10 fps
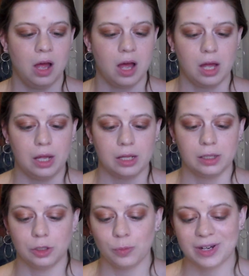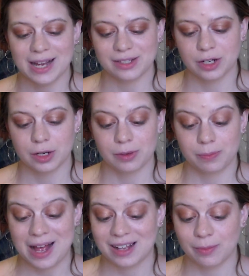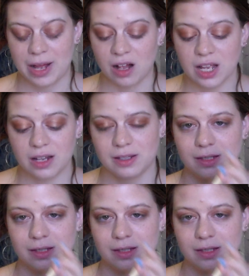Luminizer palette.